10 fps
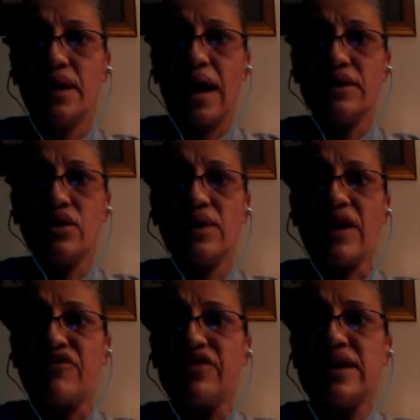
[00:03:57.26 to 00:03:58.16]
I
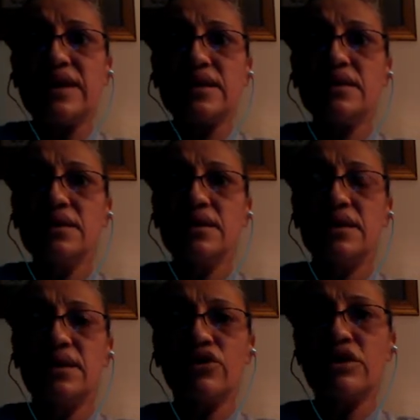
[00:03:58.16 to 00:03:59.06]
feel it.
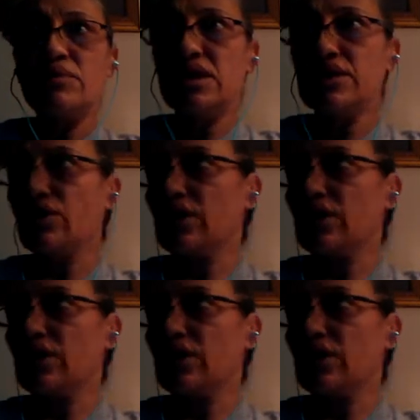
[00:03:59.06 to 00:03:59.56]
He'll give me little